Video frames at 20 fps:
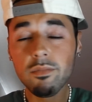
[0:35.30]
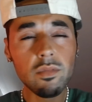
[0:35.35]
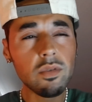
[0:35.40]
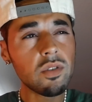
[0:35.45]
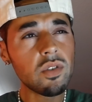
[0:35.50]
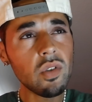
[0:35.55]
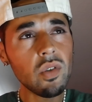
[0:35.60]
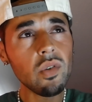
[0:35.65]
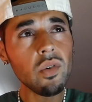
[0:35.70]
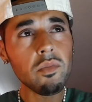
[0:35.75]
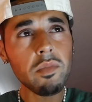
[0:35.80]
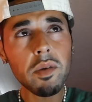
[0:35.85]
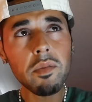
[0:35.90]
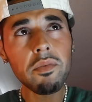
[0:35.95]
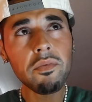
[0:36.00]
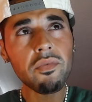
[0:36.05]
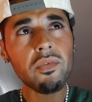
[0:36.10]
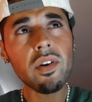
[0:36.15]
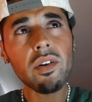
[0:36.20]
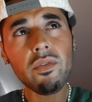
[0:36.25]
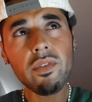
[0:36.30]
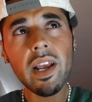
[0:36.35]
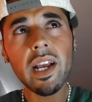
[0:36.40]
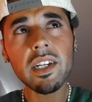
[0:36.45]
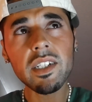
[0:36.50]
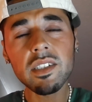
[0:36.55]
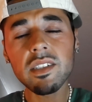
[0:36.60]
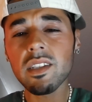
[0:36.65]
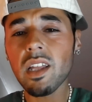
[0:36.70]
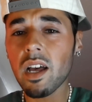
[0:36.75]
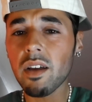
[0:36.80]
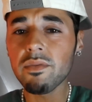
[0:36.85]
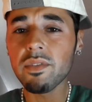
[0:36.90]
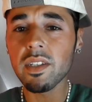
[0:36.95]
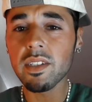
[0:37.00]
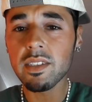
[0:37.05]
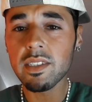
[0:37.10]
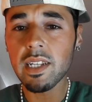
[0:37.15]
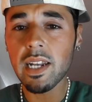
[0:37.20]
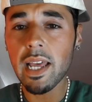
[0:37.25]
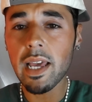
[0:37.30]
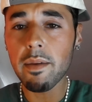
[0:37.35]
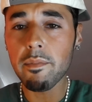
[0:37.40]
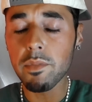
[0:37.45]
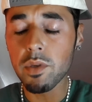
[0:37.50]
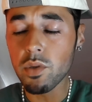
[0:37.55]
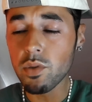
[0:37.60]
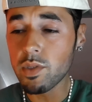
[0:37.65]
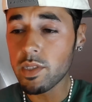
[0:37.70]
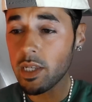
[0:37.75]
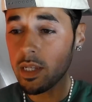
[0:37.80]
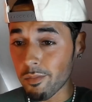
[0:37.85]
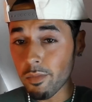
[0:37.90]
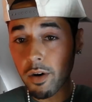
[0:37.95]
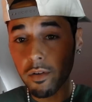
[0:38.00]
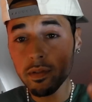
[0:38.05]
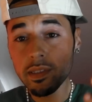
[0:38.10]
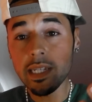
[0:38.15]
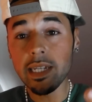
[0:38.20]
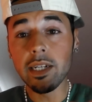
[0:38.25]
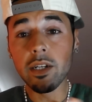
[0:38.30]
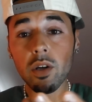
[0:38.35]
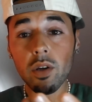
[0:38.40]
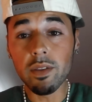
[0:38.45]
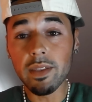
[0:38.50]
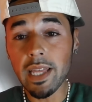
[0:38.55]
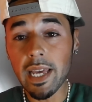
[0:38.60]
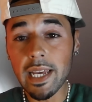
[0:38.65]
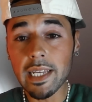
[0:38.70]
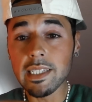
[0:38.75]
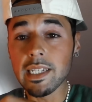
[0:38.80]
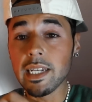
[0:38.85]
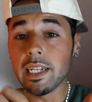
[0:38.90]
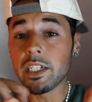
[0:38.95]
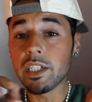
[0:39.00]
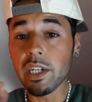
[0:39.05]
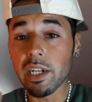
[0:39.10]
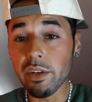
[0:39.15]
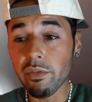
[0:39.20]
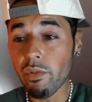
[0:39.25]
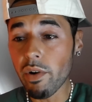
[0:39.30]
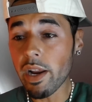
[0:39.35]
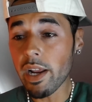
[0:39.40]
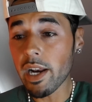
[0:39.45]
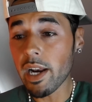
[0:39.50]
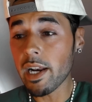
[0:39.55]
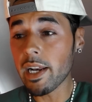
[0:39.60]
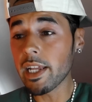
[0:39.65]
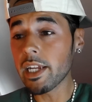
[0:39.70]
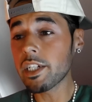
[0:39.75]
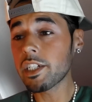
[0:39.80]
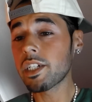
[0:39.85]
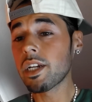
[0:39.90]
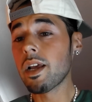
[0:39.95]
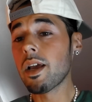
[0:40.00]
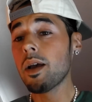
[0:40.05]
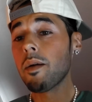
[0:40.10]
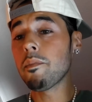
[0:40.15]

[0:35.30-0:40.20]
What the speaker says: 2 or maybe 3 reactions that I've done to their music. Obviously not theirs, literally written and ish.